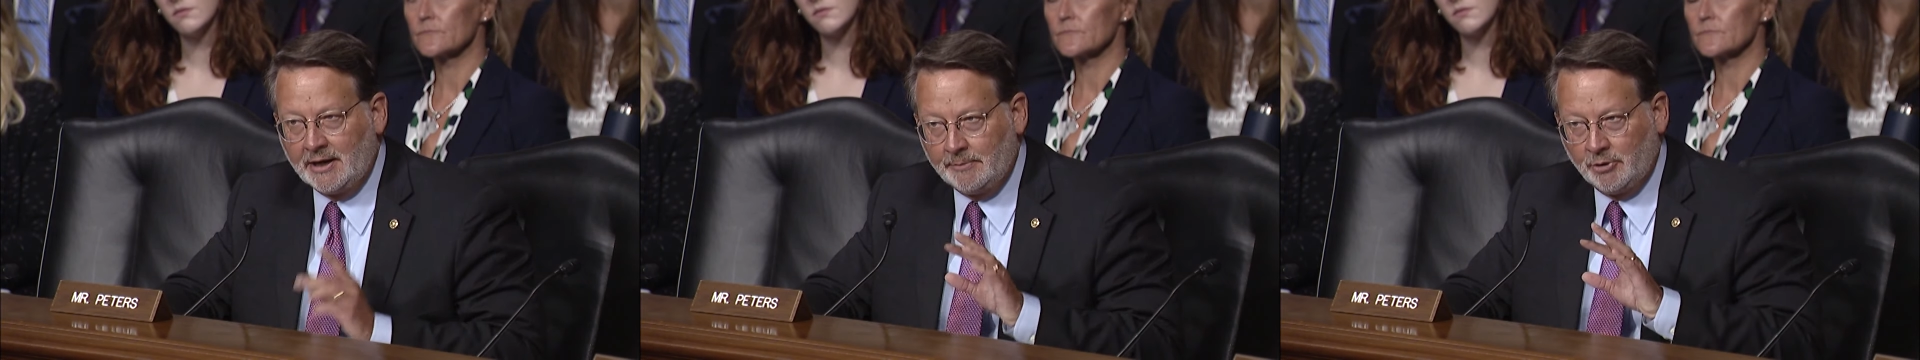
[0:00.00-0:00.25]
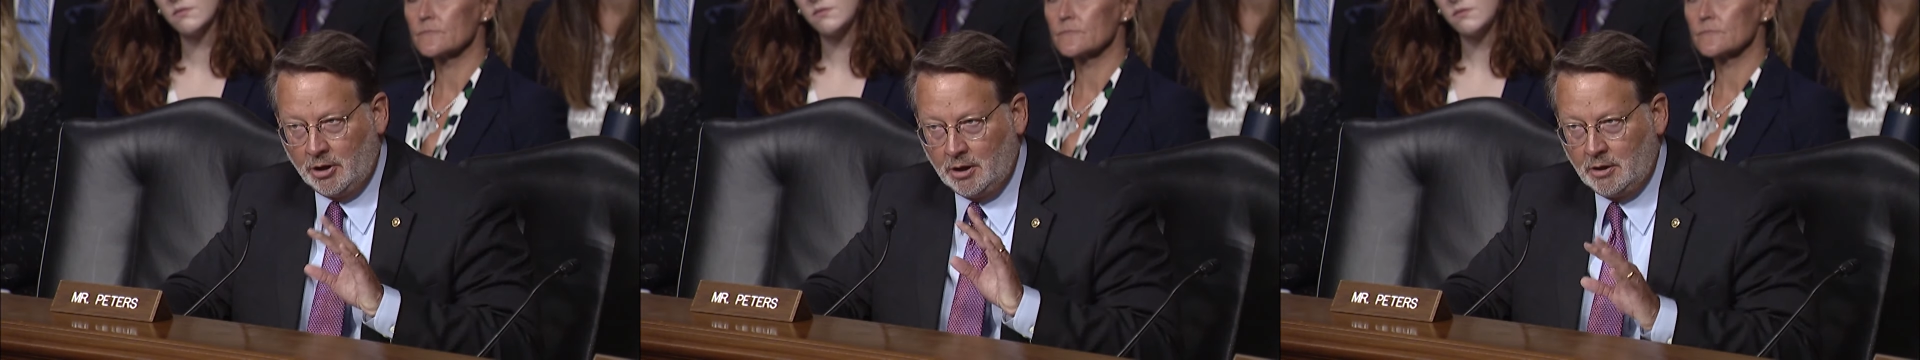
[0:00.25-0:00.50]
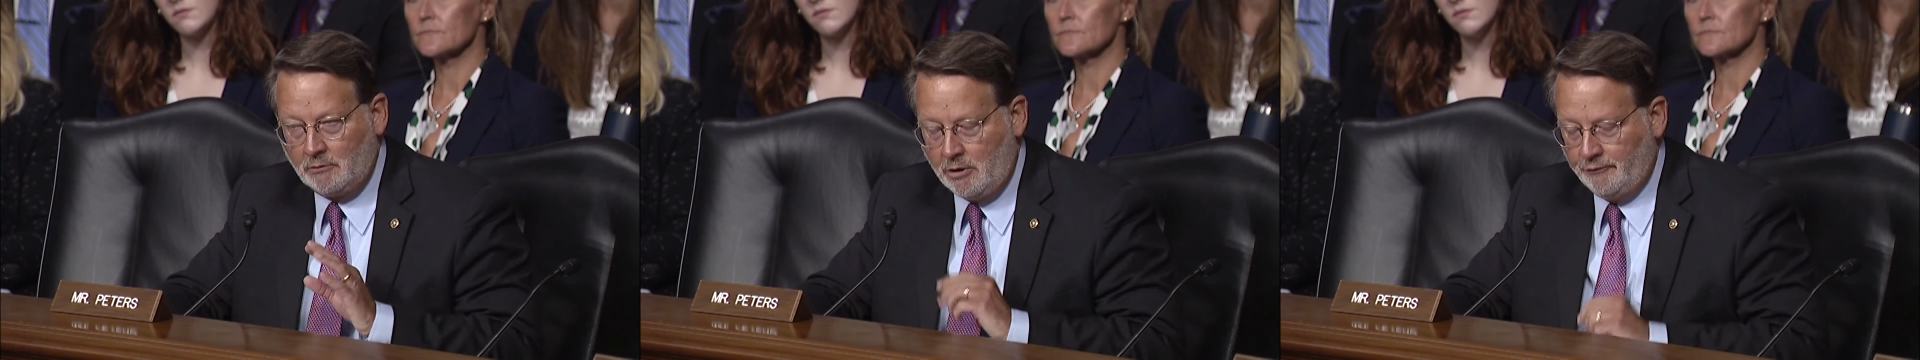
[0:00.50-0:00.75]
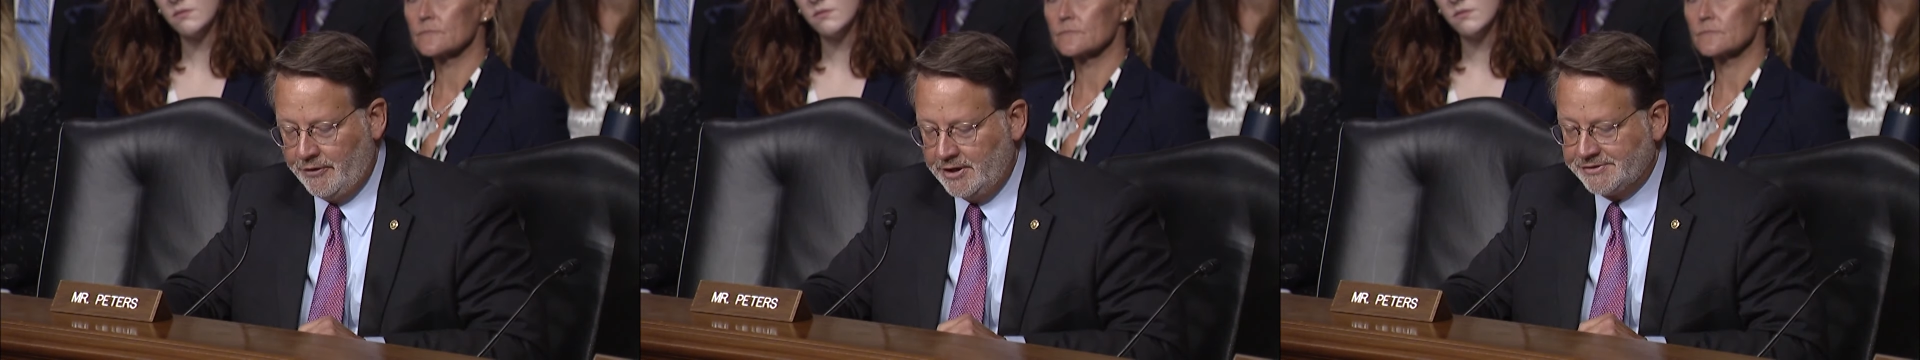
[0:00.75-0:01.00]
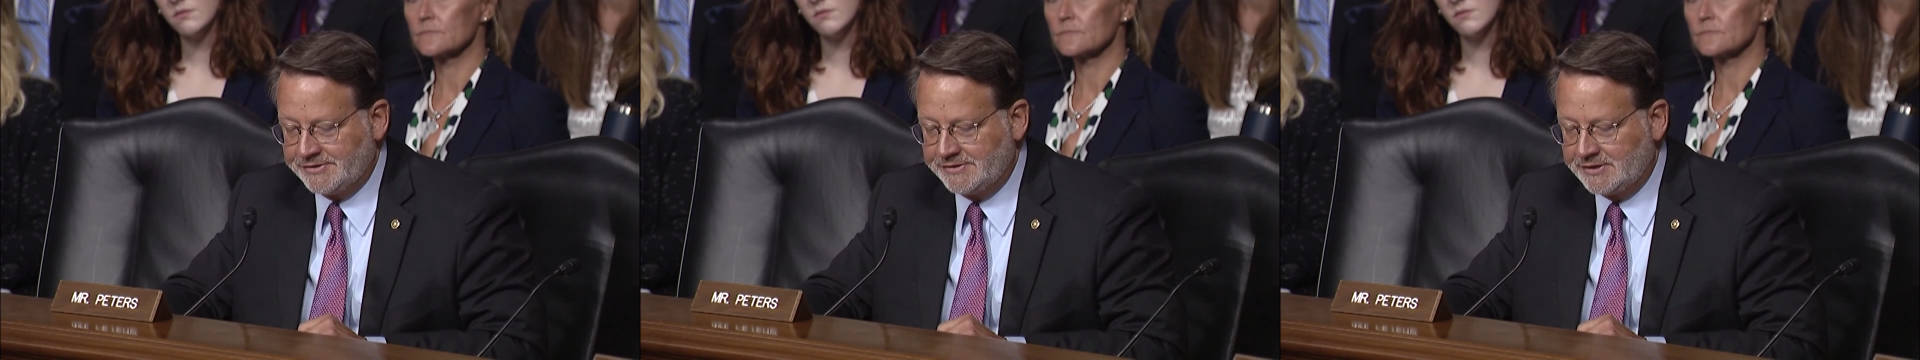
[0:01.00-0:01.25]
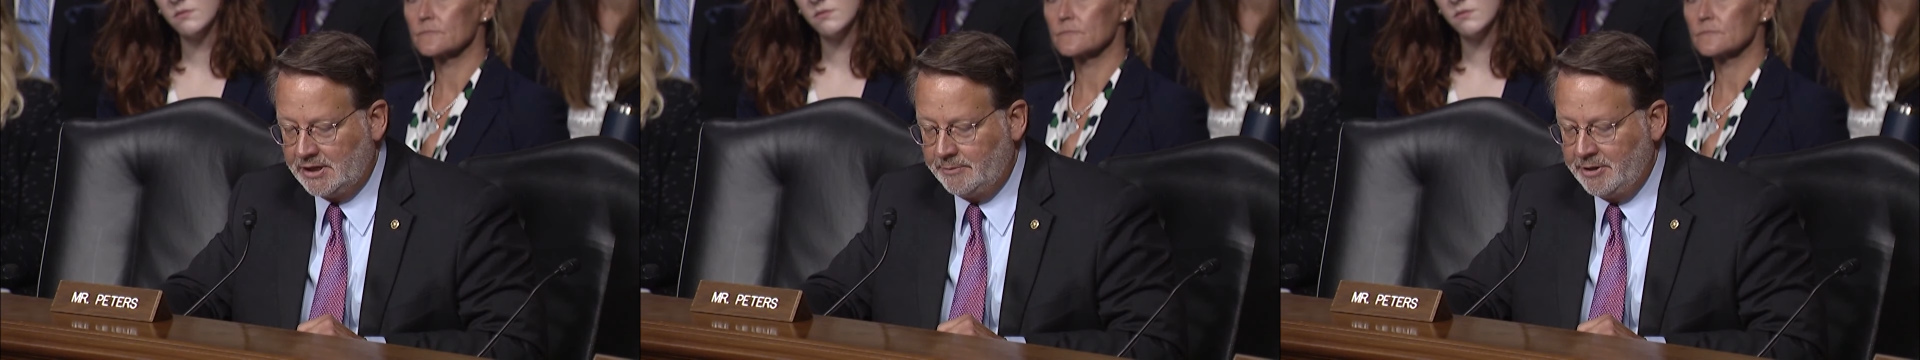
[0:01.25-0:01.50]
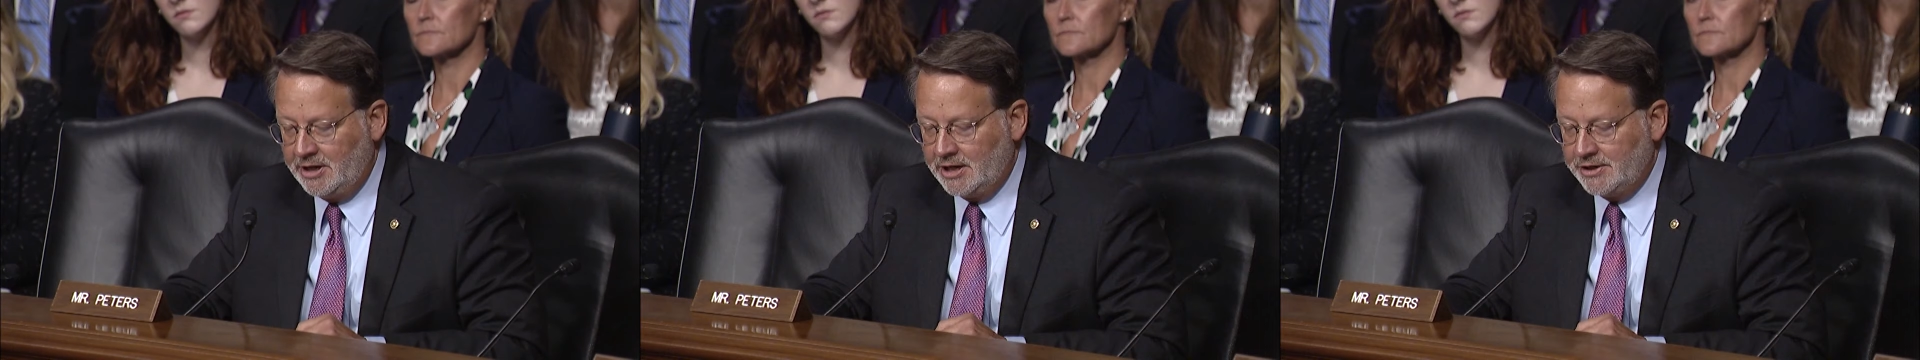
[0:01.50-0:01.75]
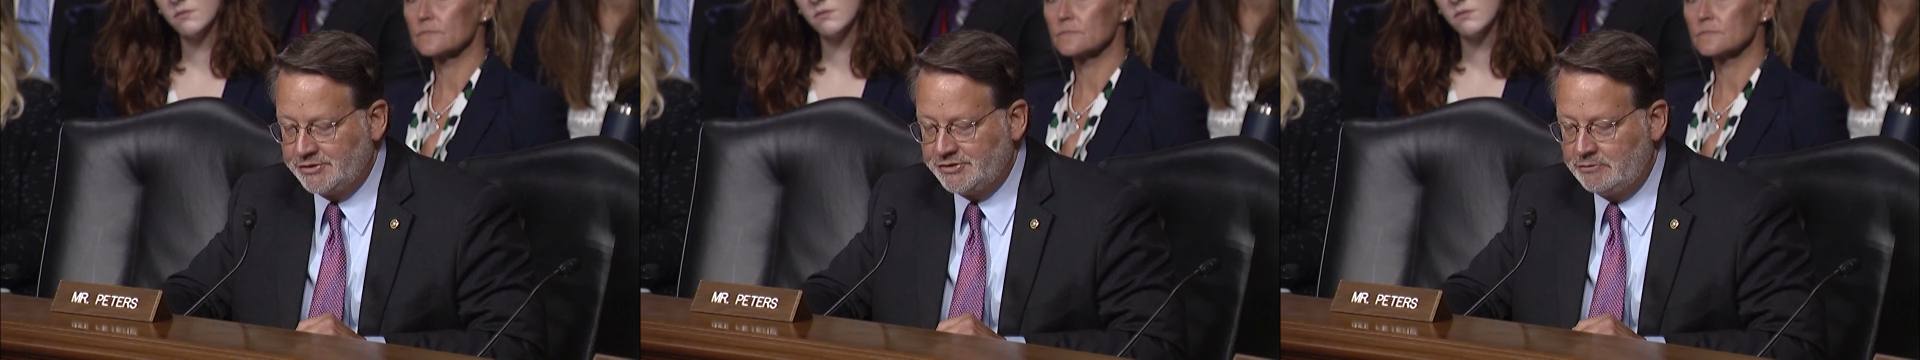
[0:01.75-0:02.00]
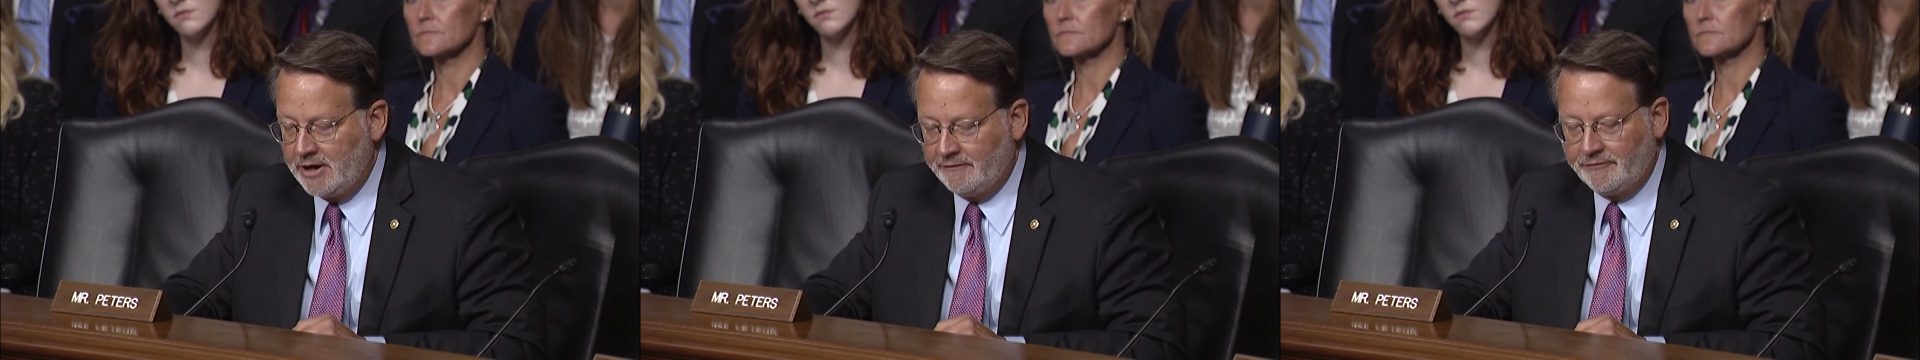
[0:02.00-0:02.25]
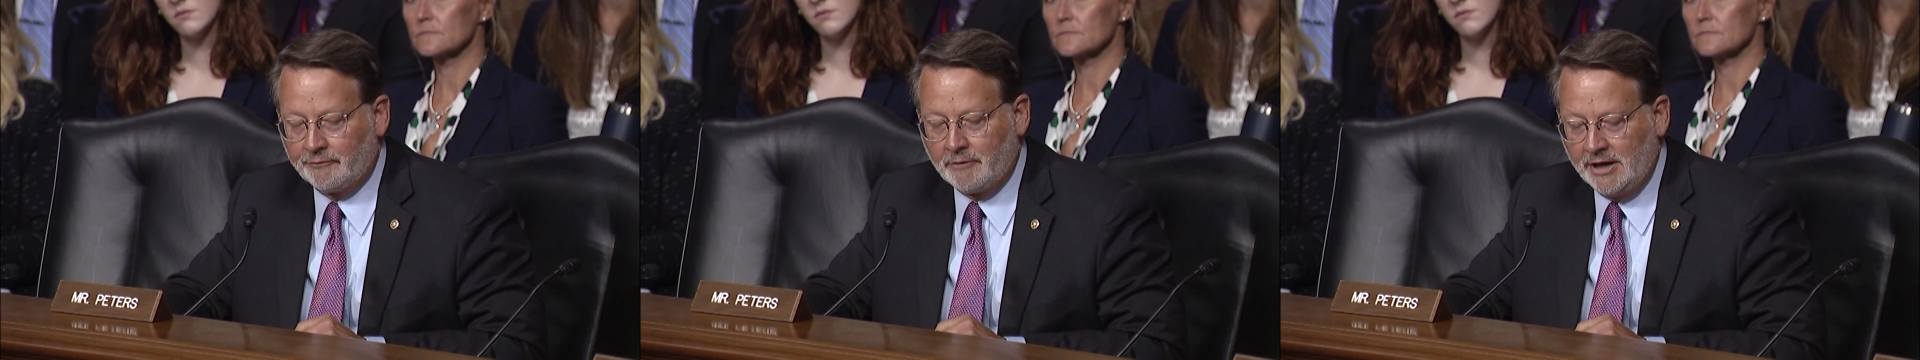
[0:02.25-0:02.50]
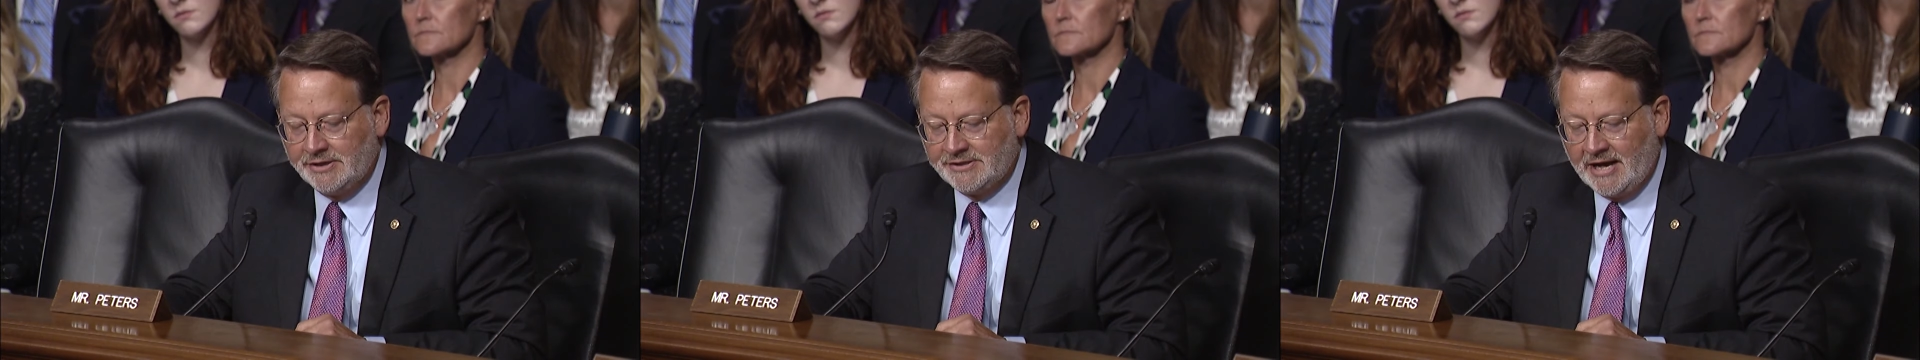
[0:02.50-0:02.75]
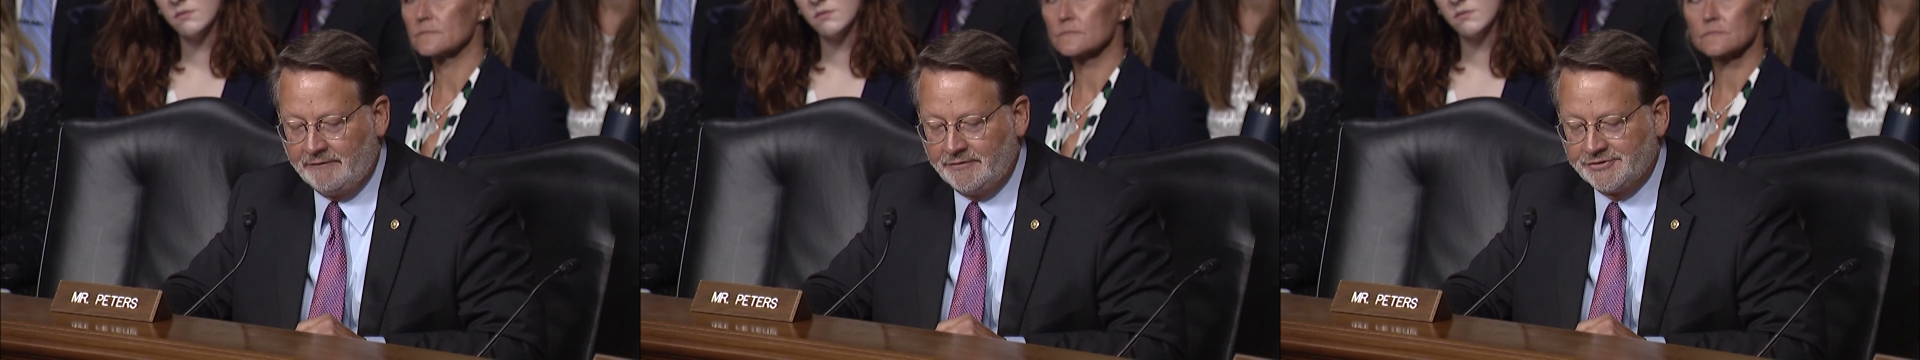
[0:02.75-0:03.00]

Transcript: and I'm going to quote this, uh, because you have the right to have